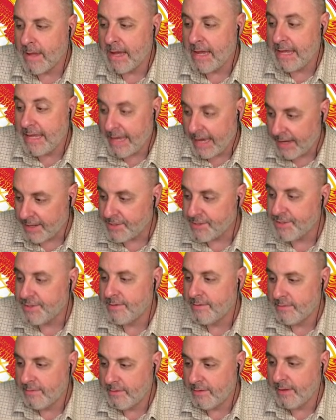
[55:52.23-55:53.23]
yes
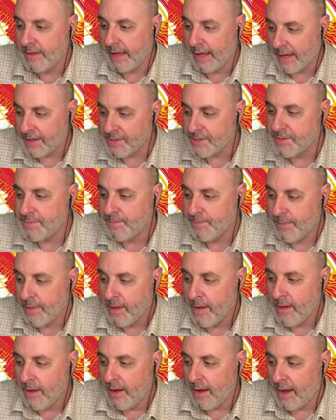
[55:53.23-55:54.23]
yes
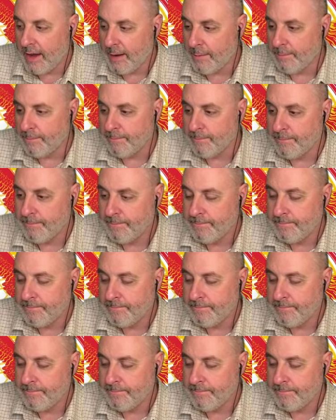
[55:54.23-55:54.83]
um,